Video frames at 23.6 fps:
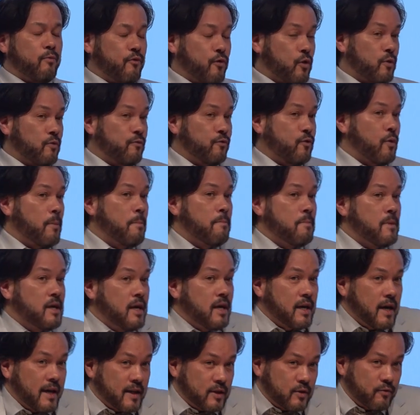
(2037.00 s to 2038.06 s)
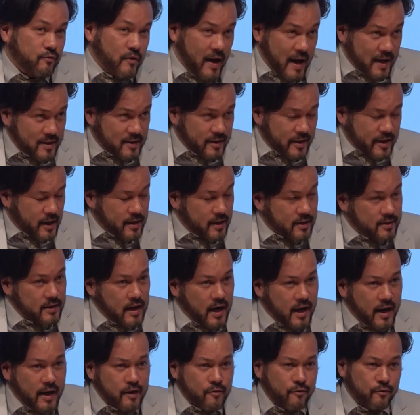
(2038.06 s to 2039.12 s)
for me, it's fascinating, because
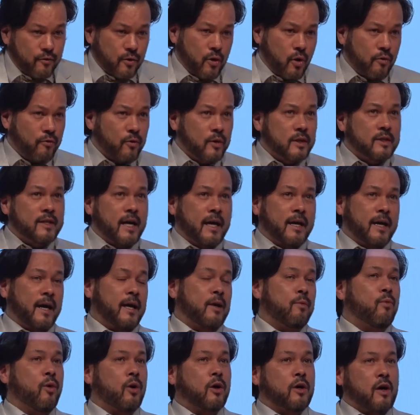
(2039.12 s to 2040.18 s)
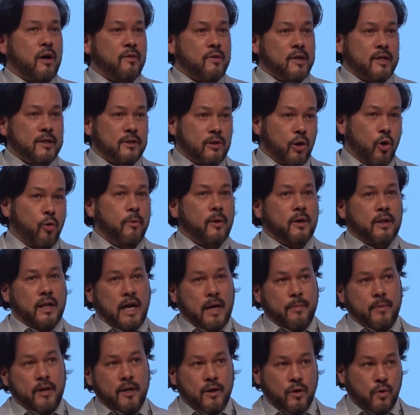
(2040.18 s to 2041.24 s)
I, for over a decade, work on these global
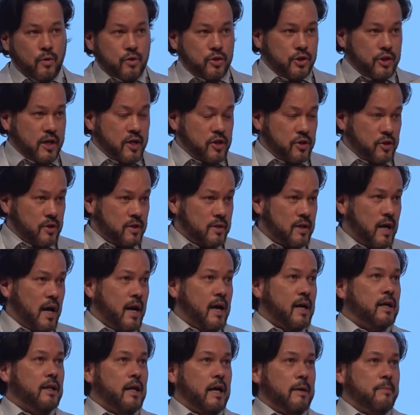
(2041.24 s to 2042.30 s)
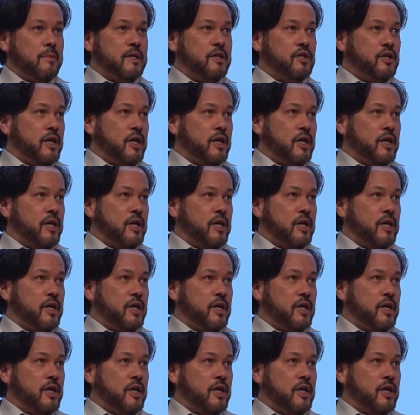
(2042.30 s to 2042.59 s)
climate negotiations. Climate